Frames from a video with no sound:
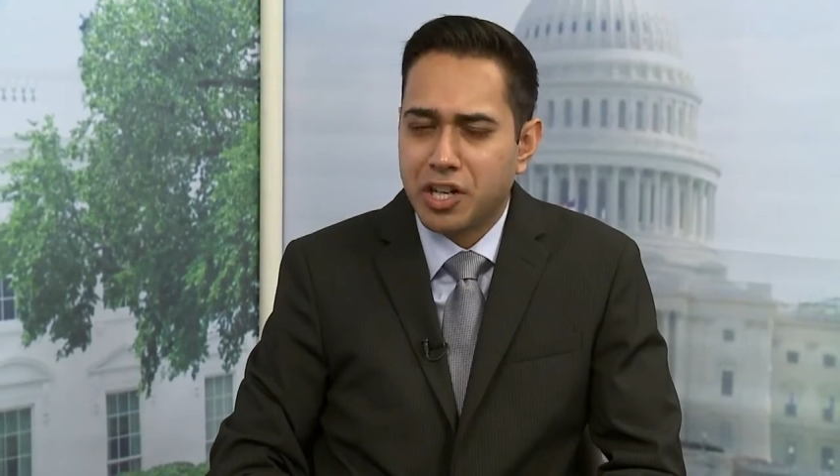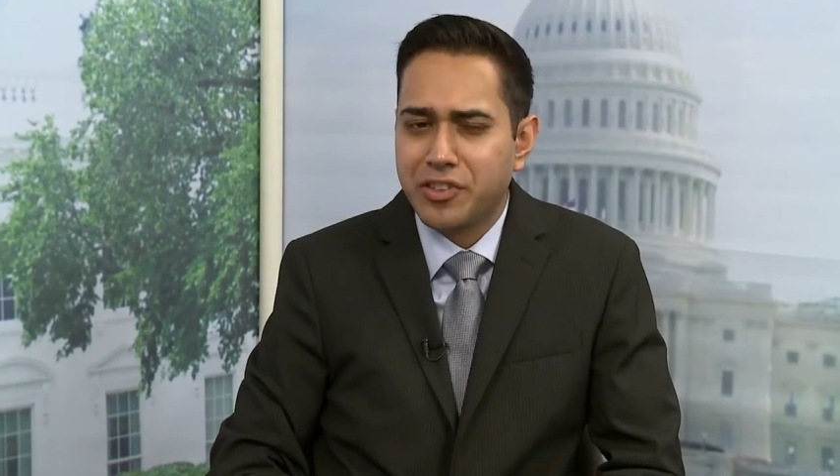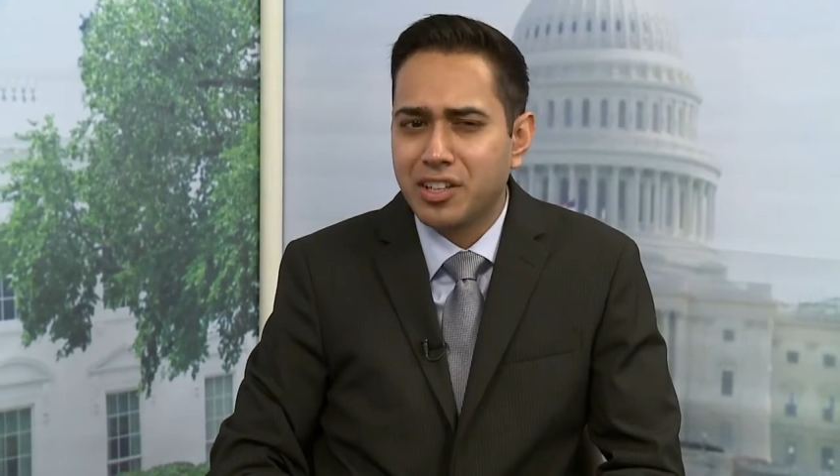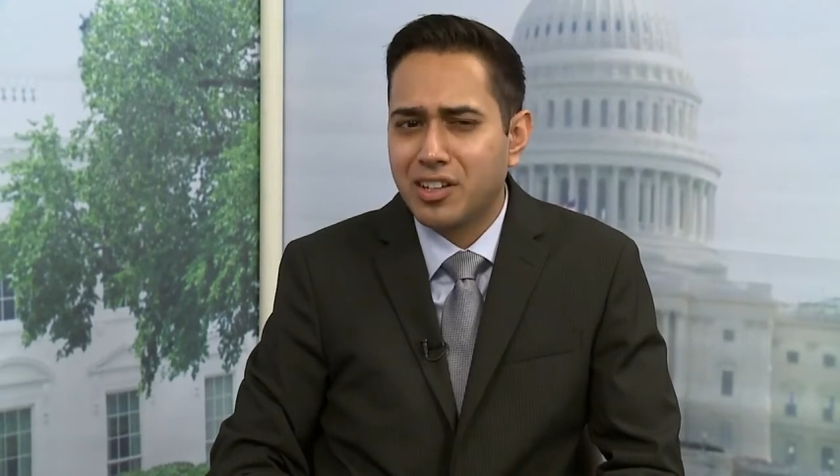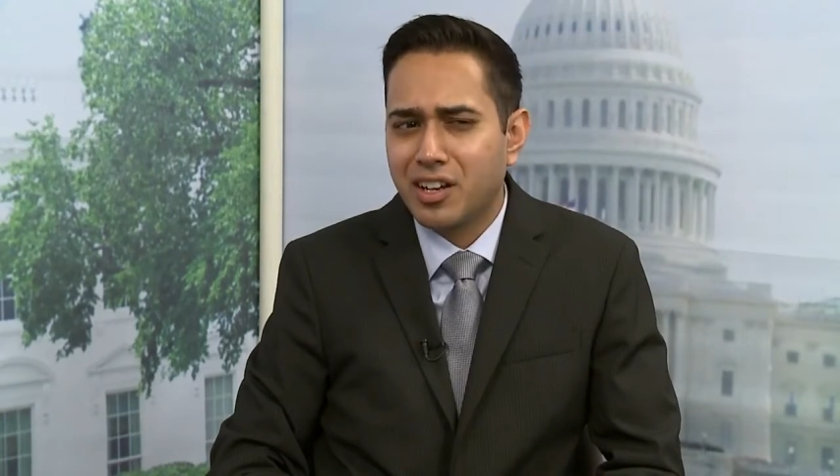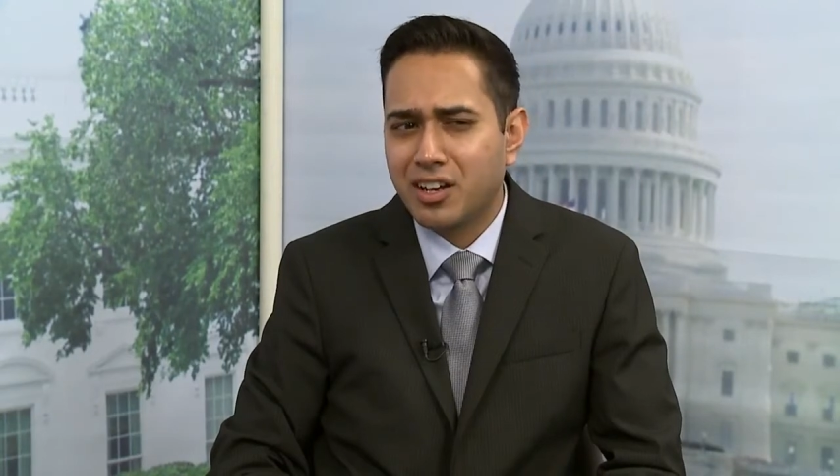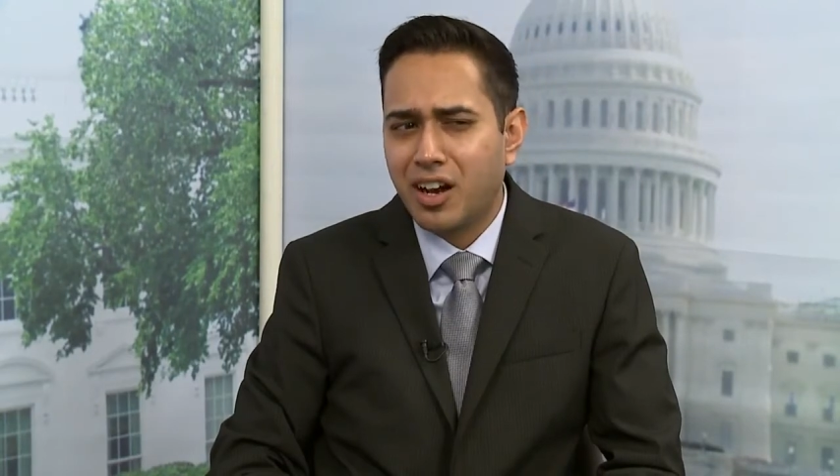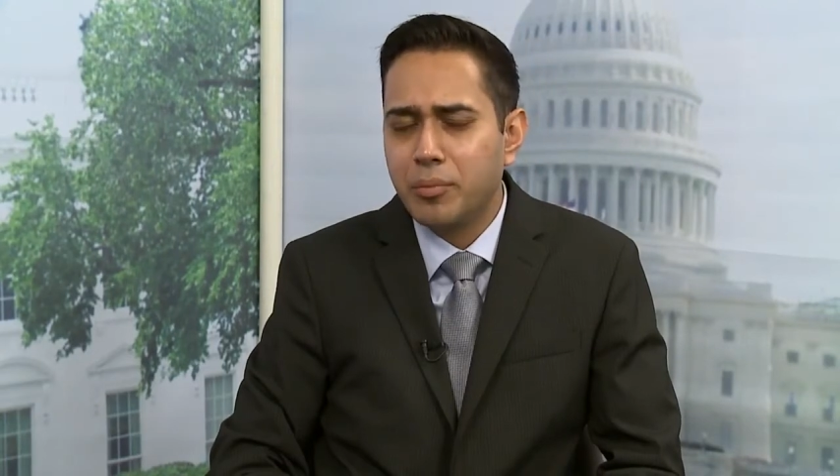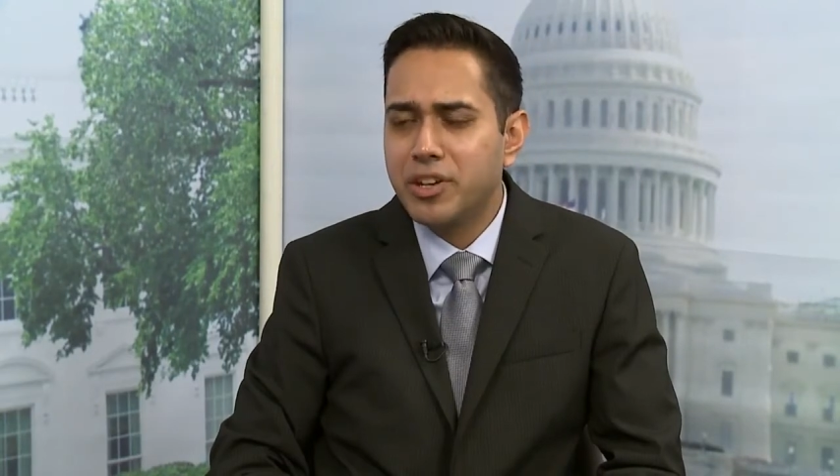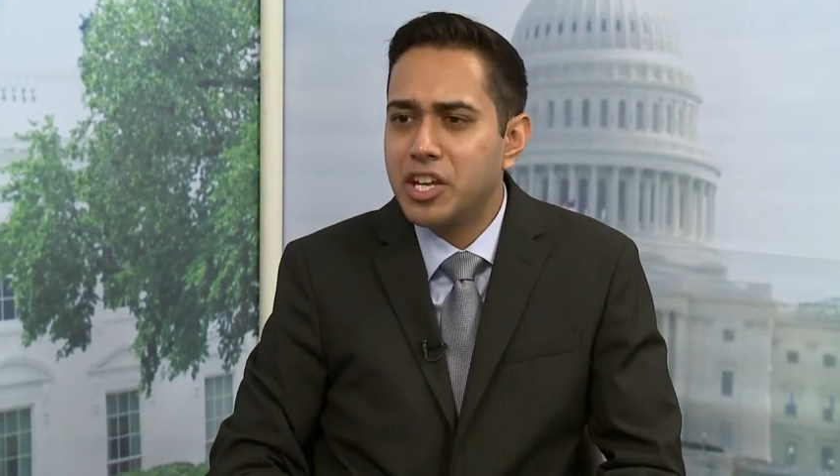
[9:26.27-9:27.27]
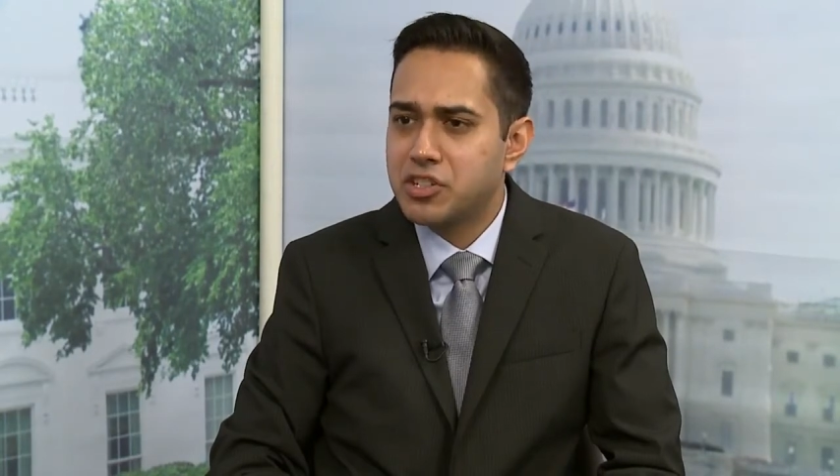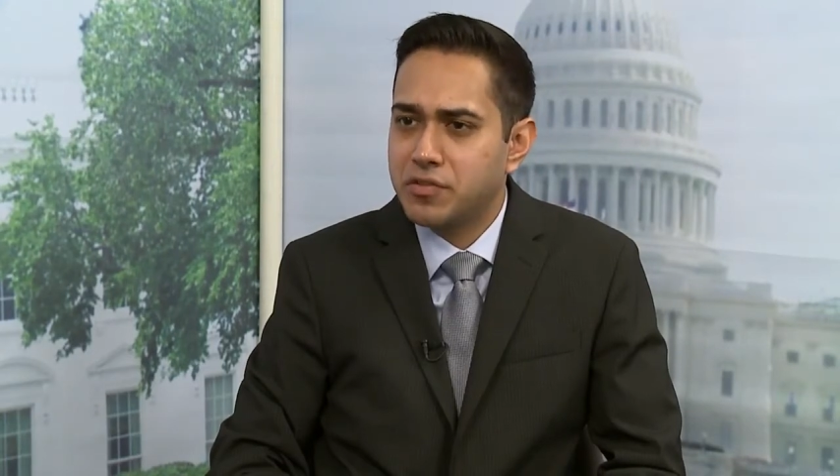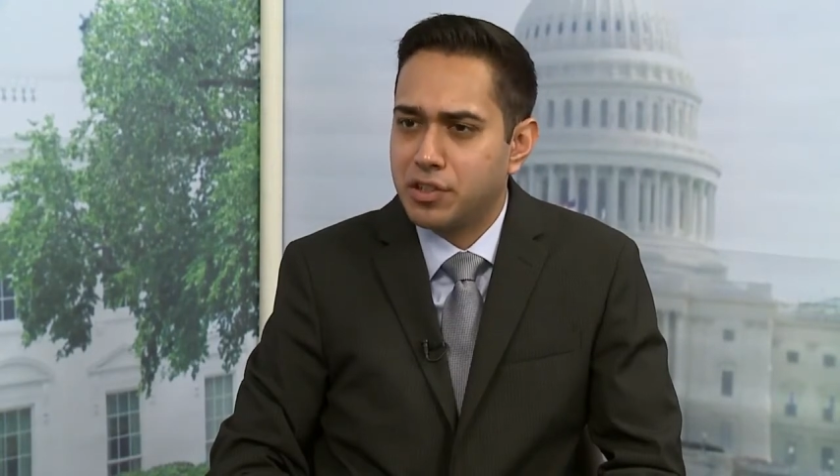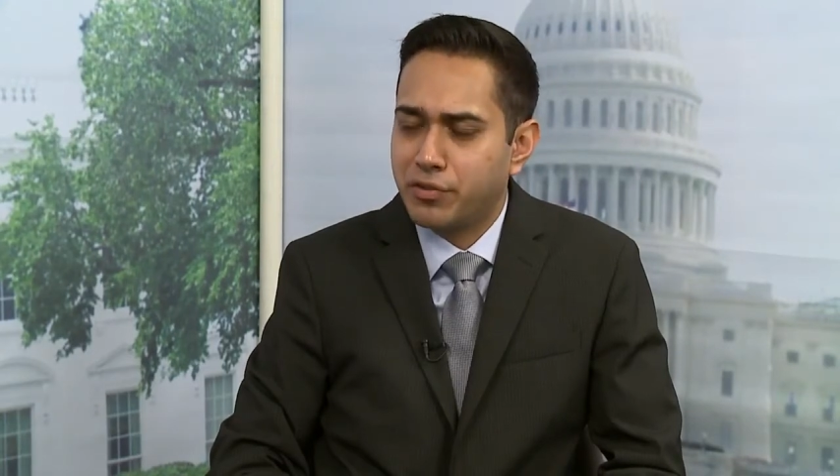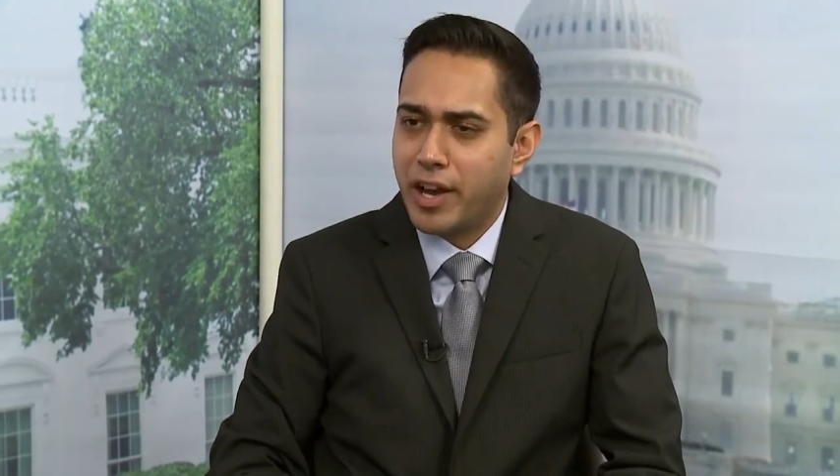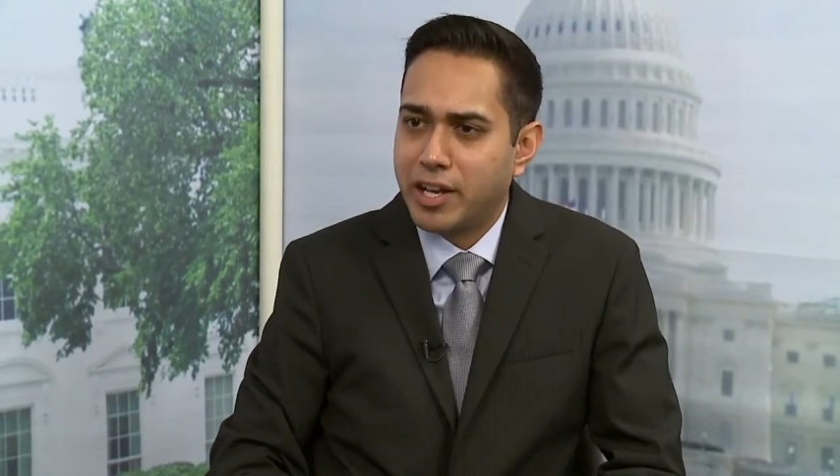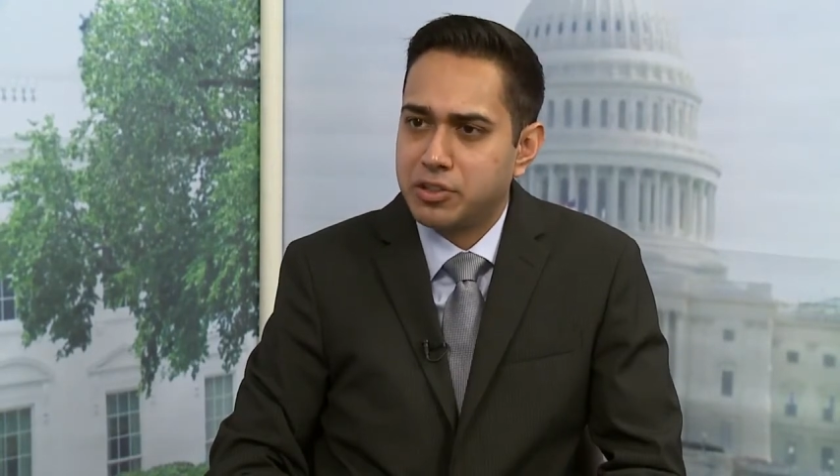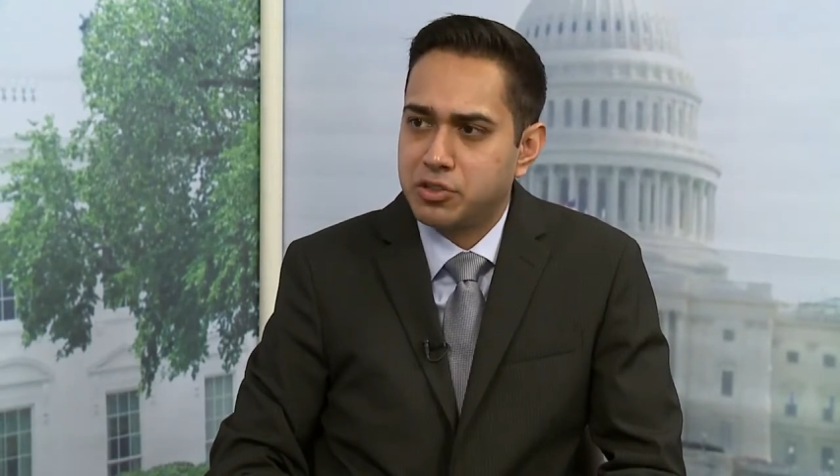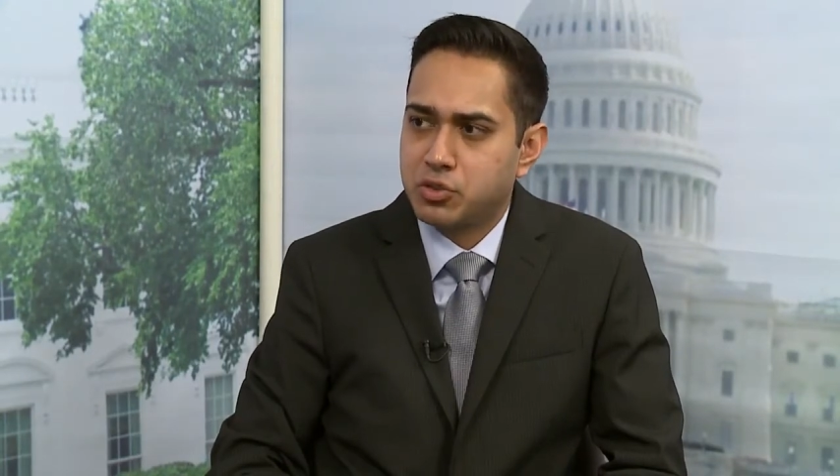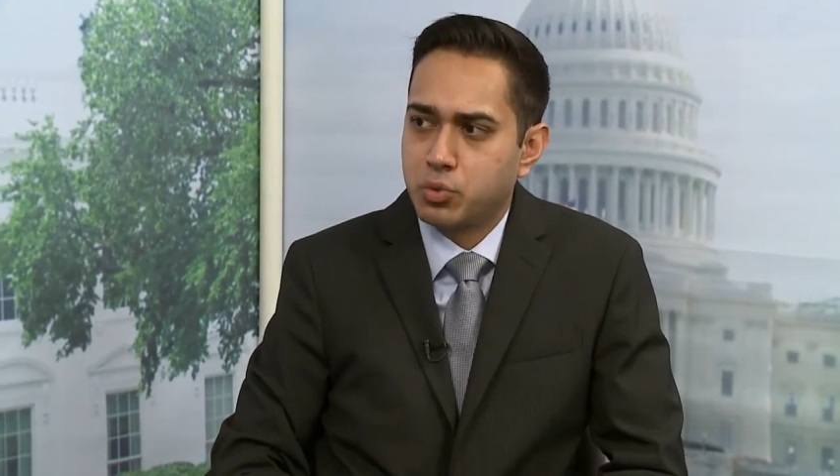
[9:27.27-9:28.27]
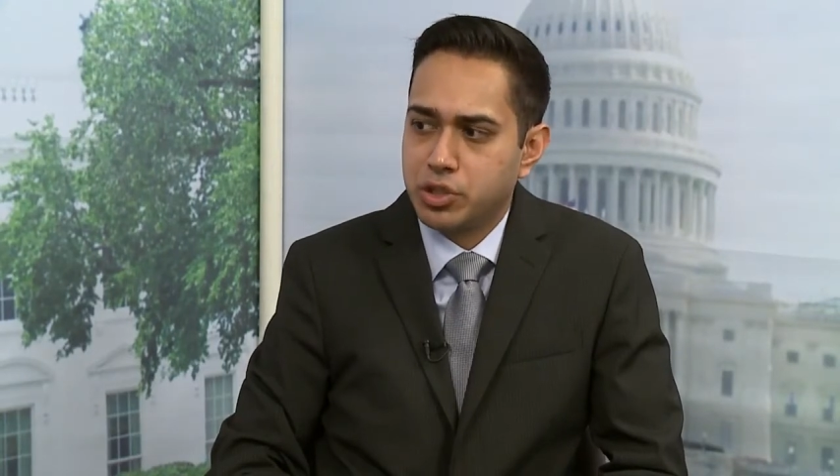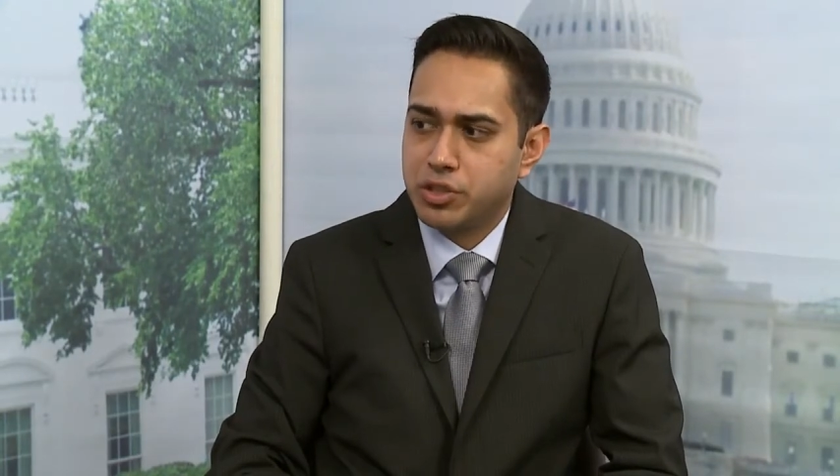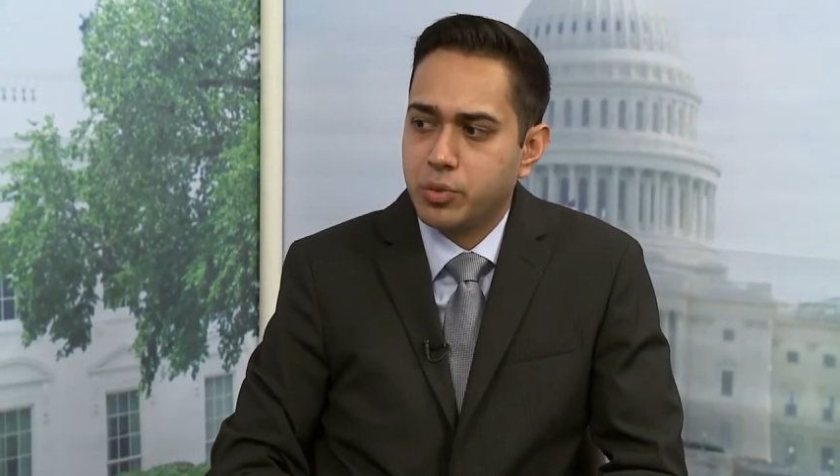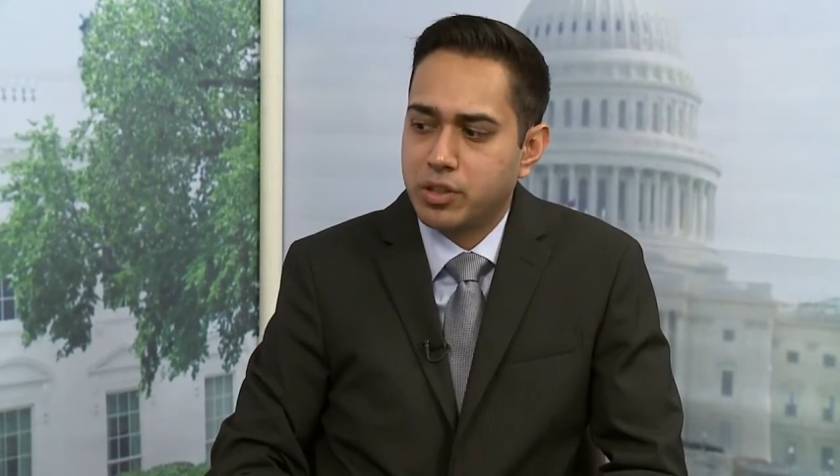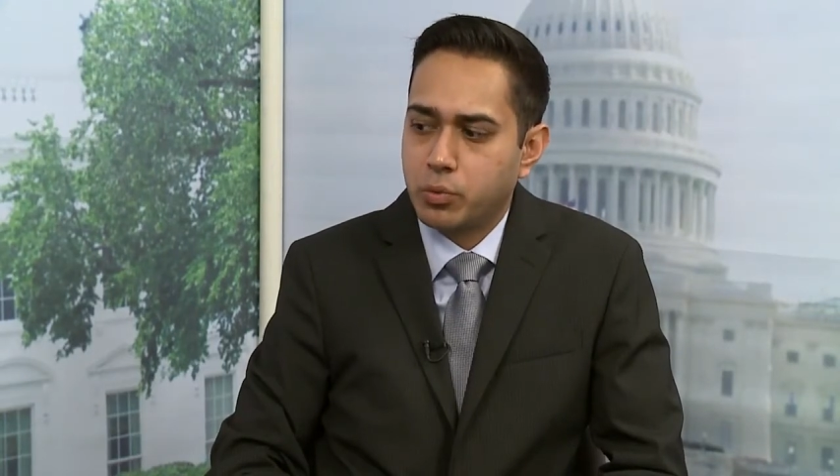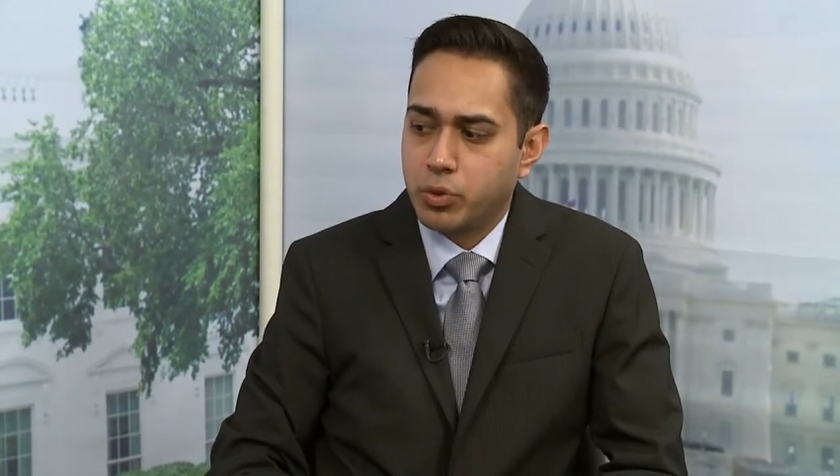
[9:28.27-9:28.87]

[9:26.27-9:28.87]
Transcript: I think a combination of these factors is really what